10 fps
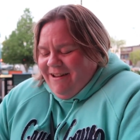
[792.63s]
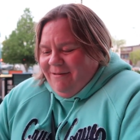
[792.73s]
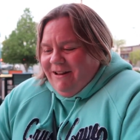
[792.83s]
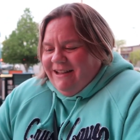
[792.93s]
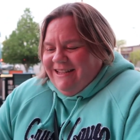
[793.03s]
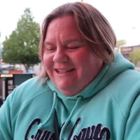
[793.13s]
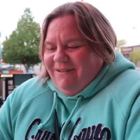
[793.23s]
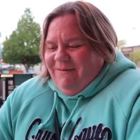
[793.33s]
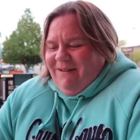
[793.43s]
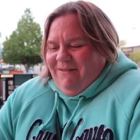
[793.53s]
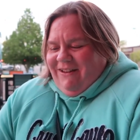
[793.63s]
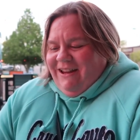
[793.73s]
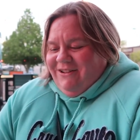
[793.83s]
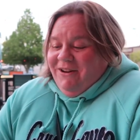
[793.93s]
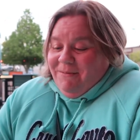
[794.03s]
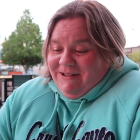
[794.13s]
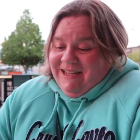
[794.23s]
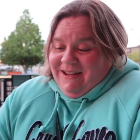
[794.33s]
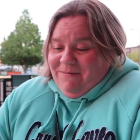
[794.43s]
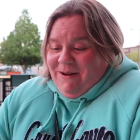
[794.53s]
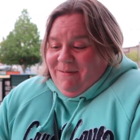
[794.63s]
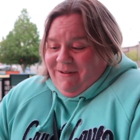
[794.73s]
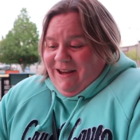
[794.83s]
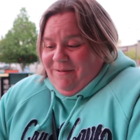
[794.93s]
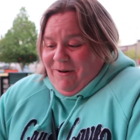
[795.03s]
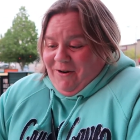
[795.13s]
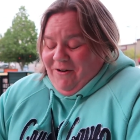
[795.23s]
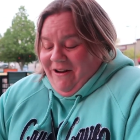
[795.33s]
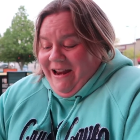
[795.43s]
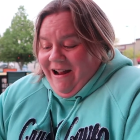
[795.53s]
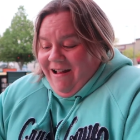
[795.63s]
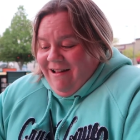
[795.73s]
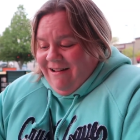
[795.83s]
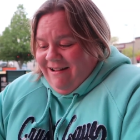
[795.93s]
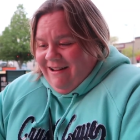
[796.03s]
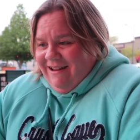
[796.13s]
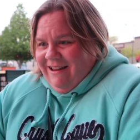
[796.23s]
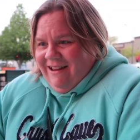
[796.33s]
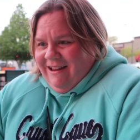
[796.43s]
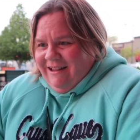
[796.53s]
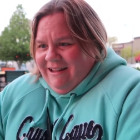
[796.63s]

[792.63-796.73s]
Well, not since I've been able to get a drink, but since I've been able to get a margarita.